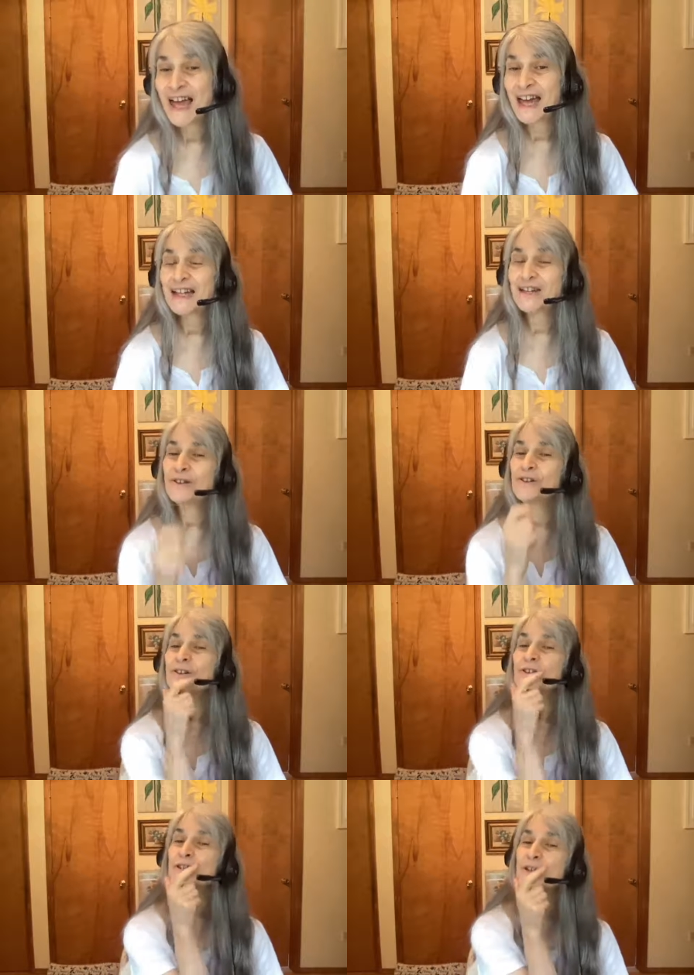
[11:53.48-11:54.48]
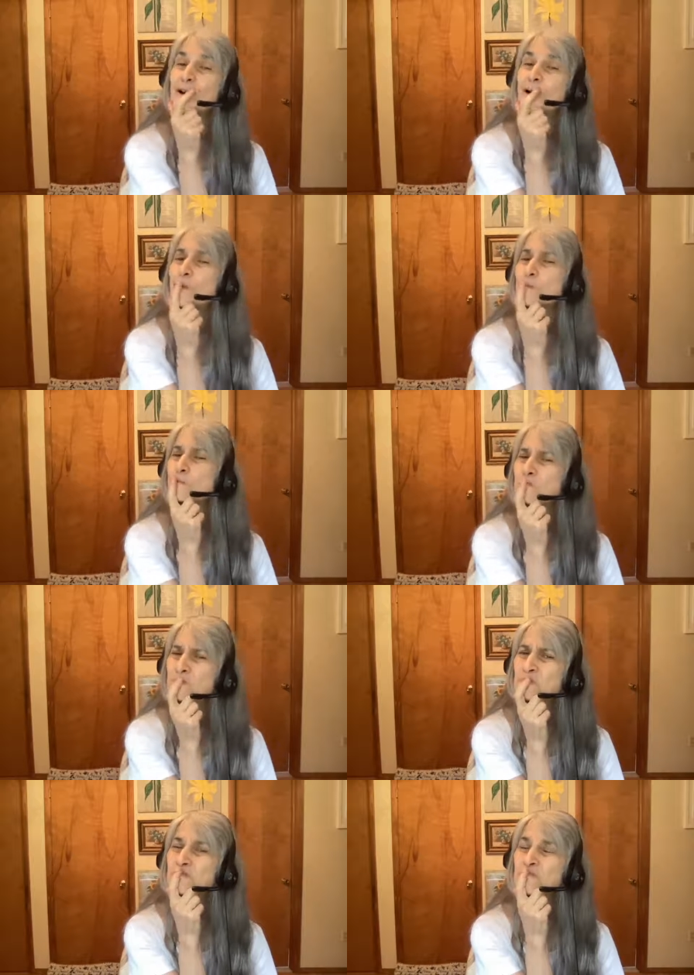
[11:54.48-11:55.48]
that you're going to go,
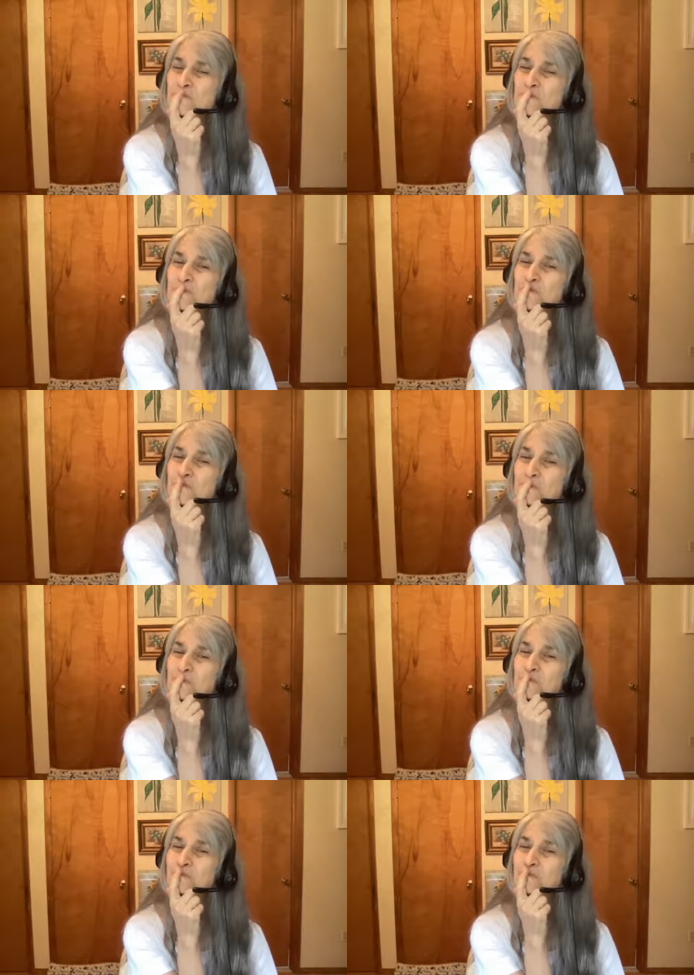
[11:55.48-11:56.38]
mm -hmm